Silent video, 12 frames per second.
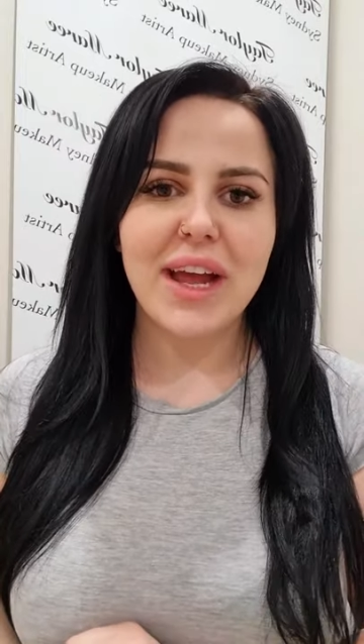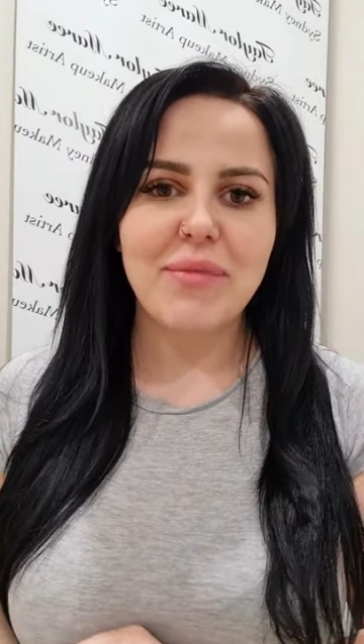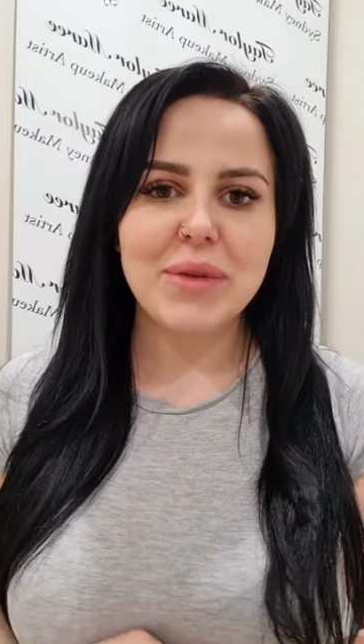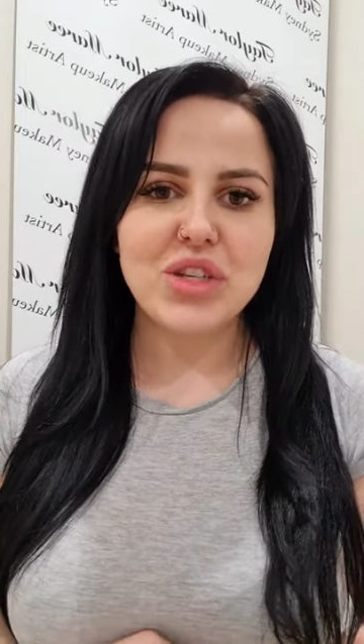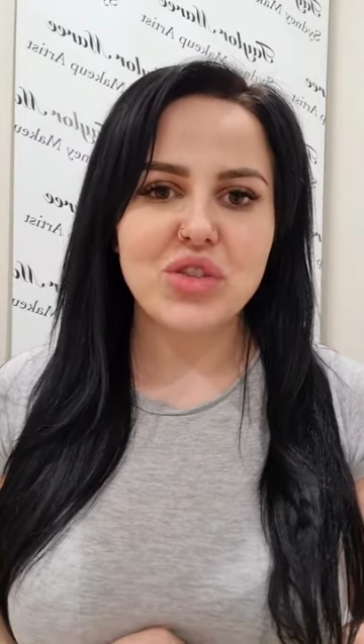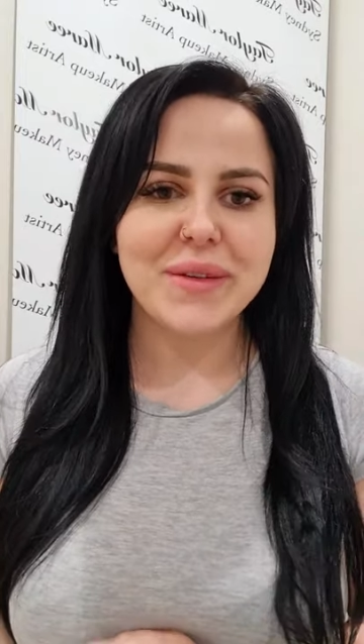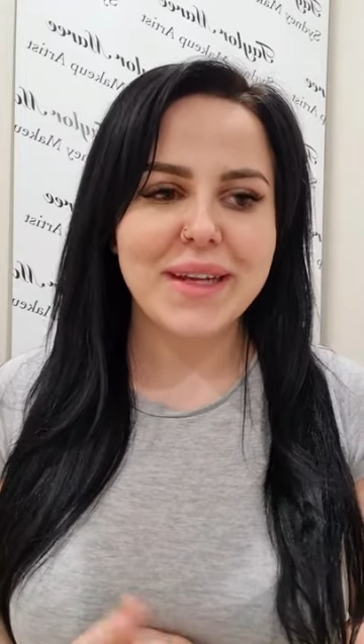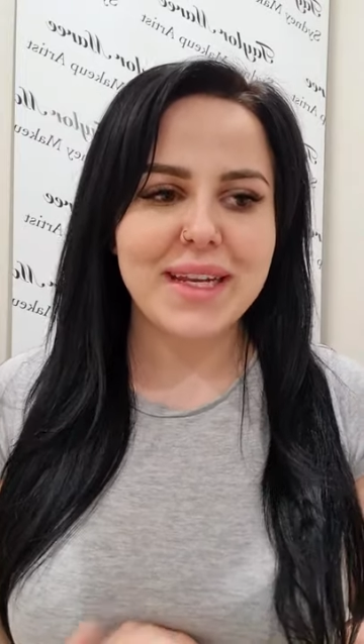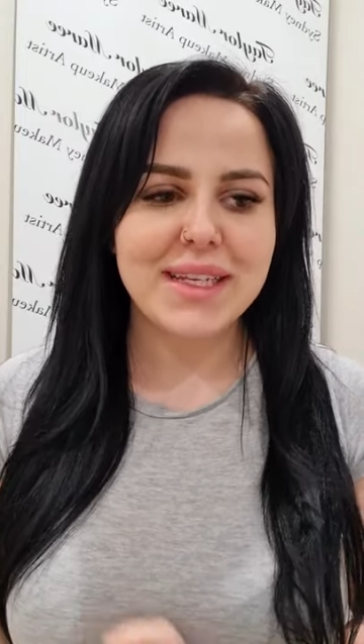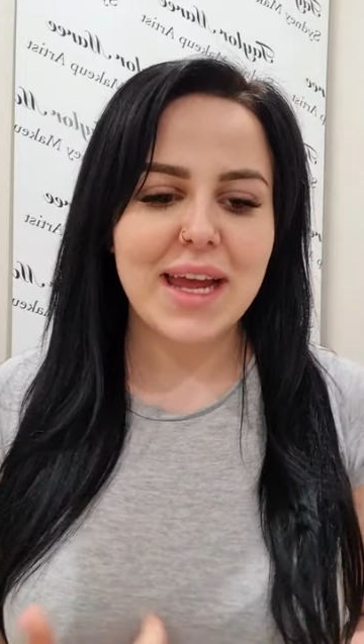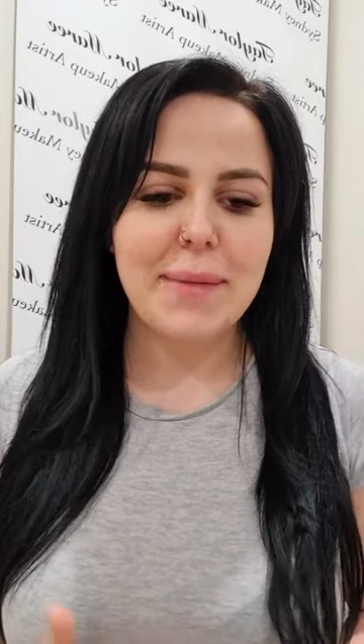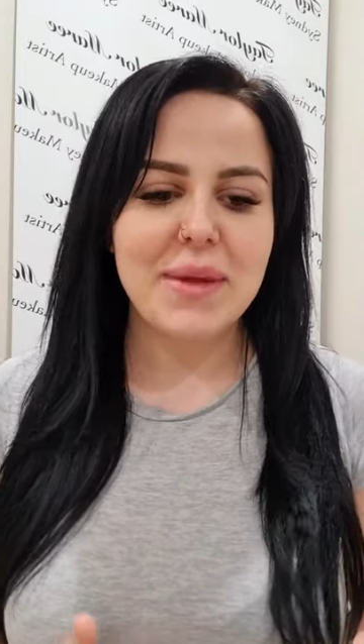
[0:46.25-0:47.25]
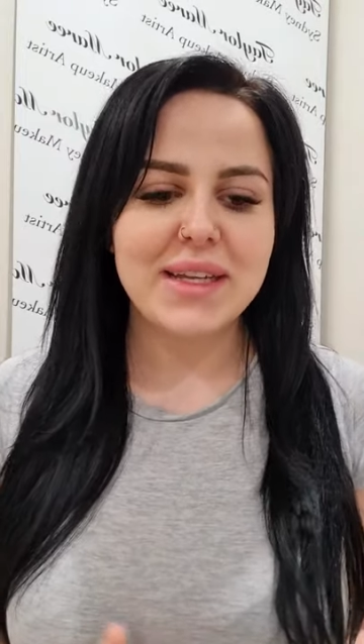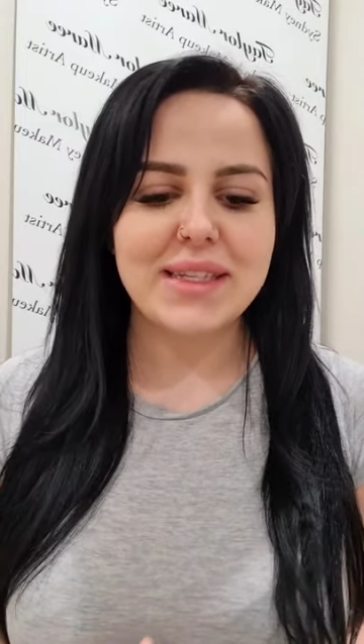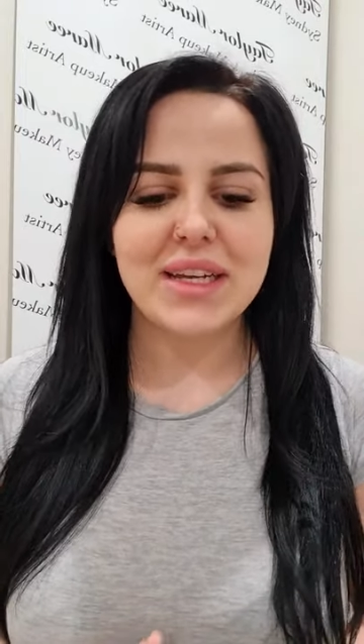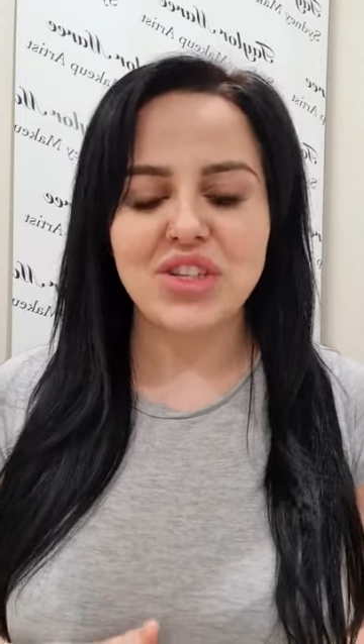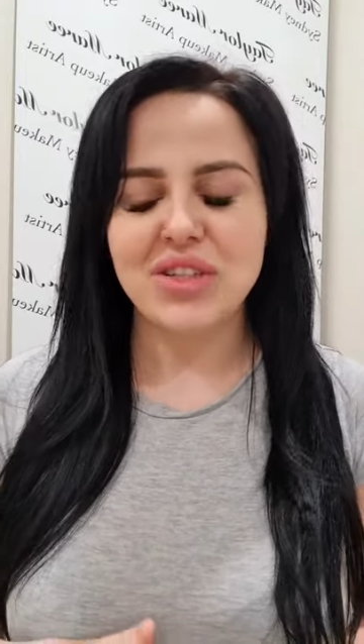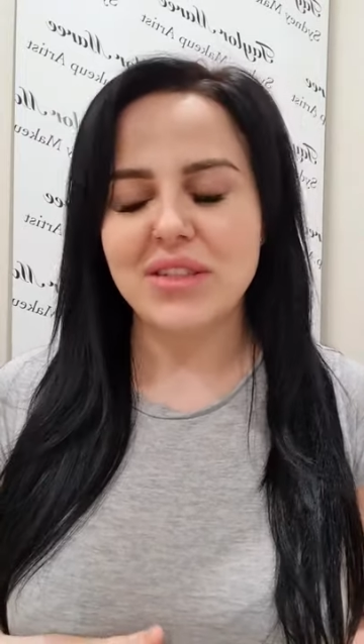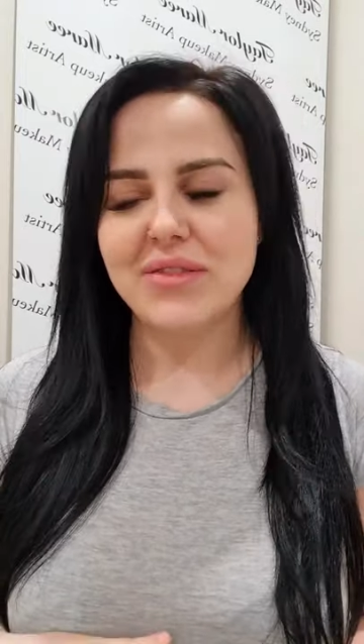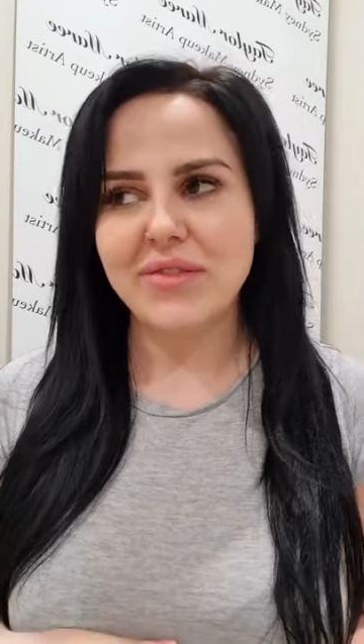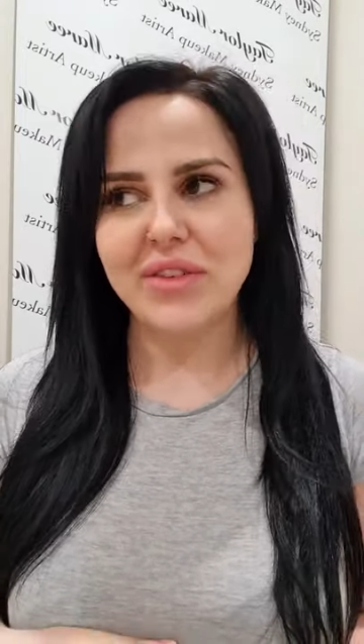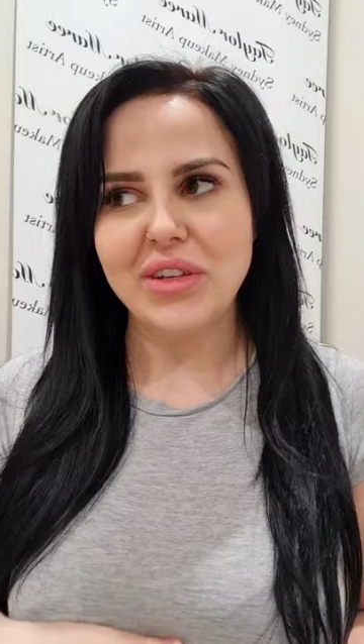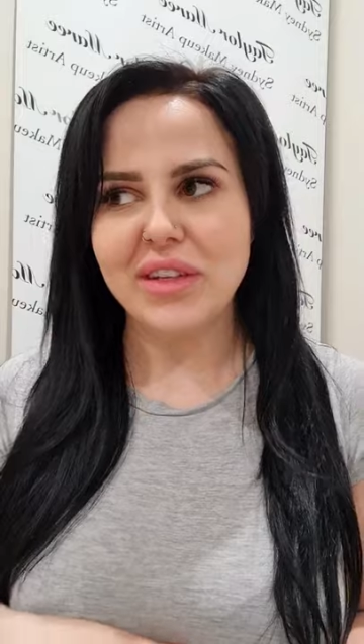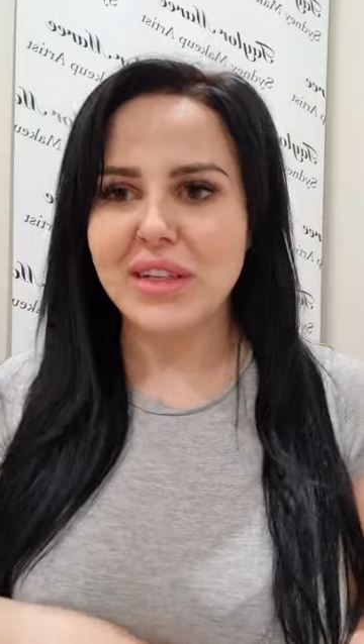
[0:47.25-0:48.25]
I've been doing tape extensions
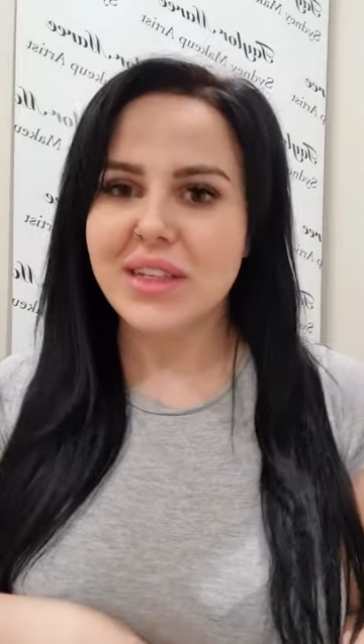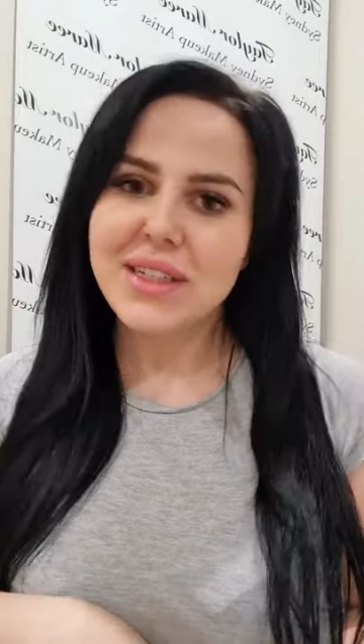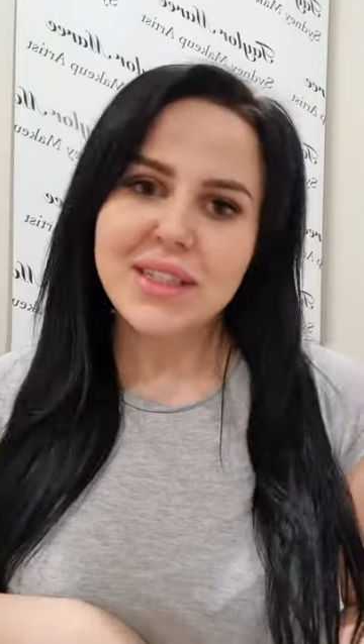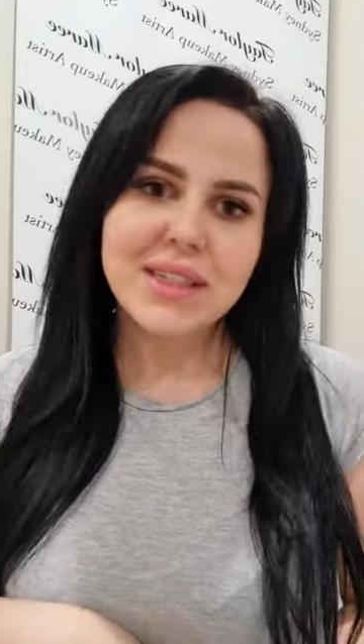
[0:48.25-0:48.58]
for